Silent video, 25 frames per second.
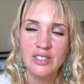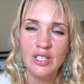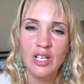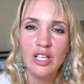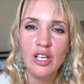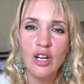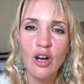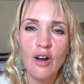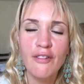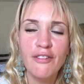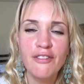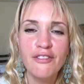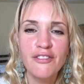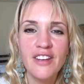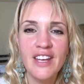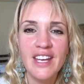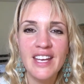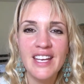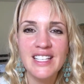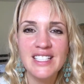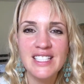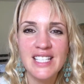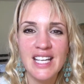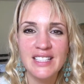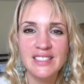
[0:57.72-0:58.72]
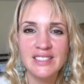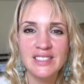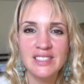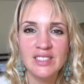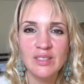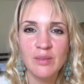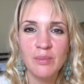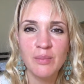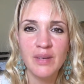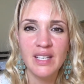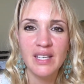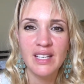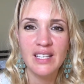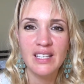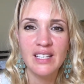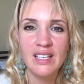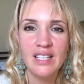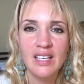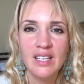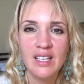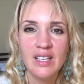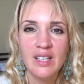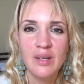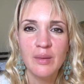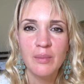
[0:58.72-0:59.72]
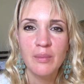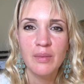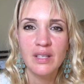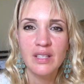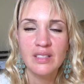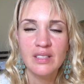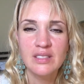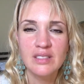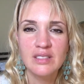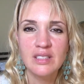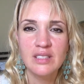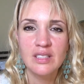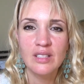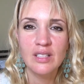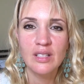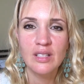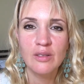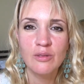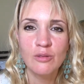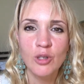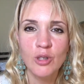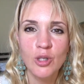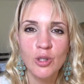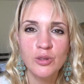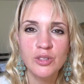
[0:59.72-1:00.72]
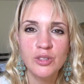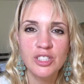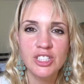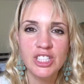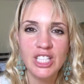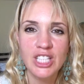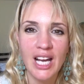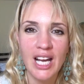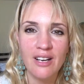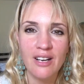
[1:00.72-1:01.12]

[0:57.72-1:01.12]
So a lot of fear tends to be because the root